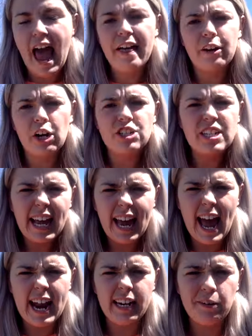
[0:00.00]
And then our
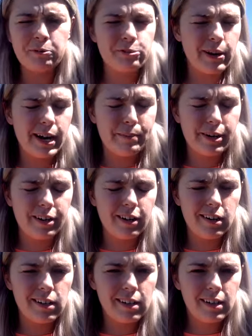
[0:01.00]
second addend was what number?
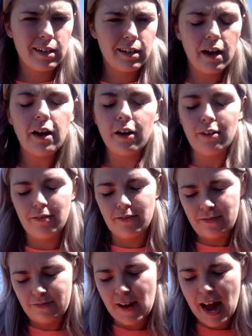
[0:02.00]

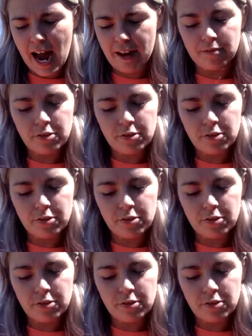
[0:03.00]
5.